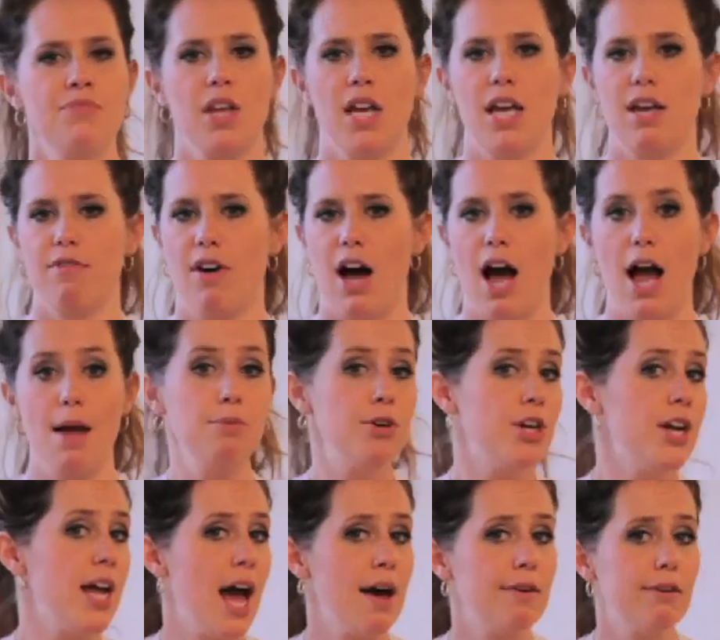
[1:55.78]
if I'm
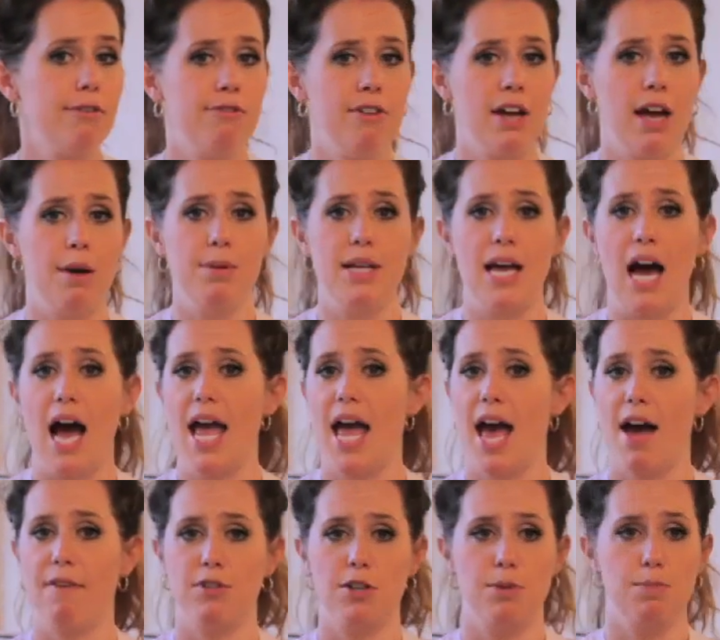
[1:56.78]
gonna have a family, I
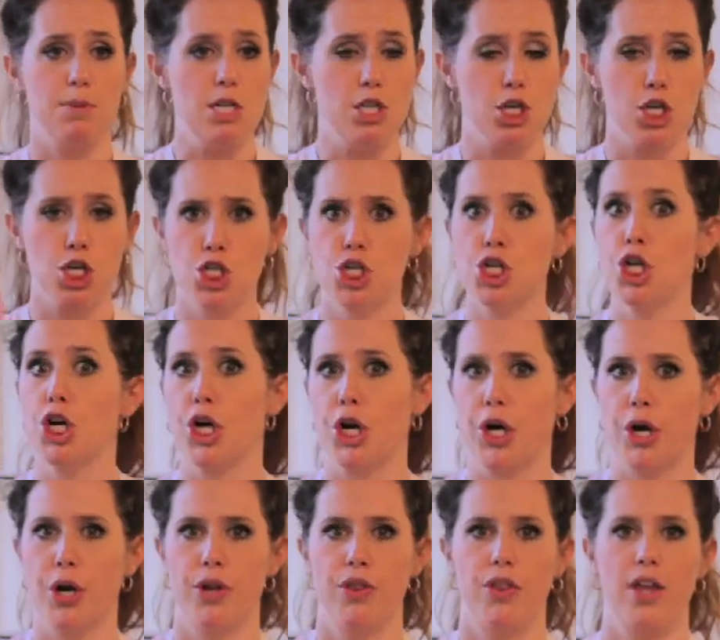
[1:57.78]
have to be
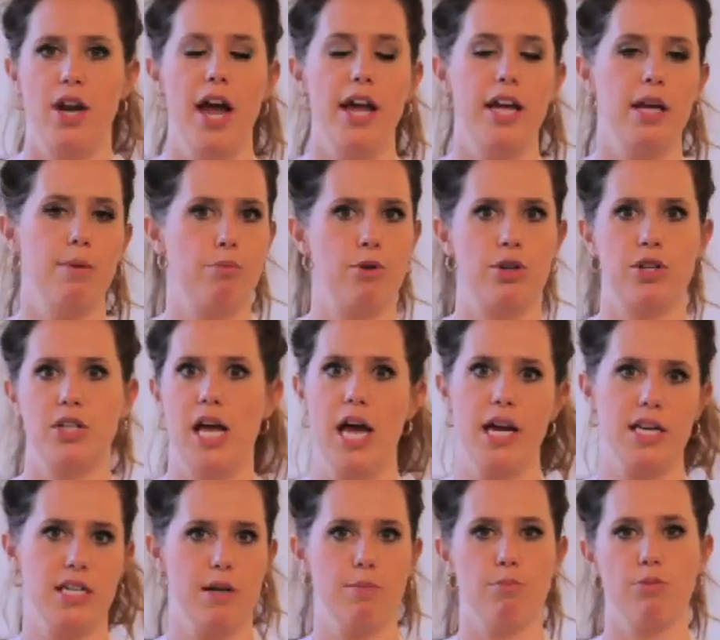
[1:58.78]
sure that I can
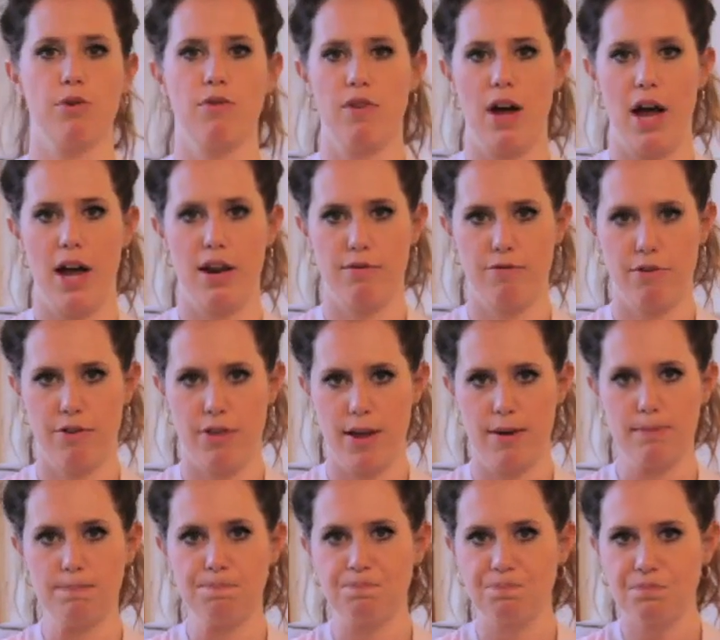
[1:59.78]
protect and provide for
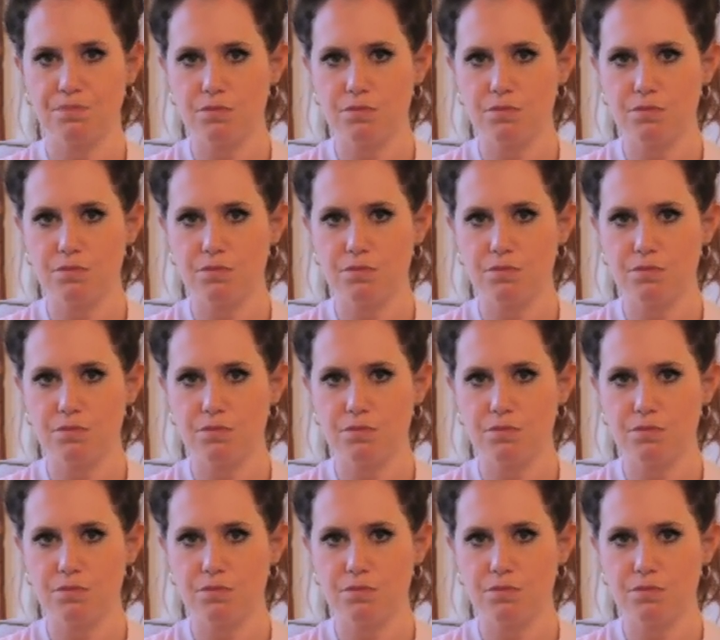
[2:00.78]
them.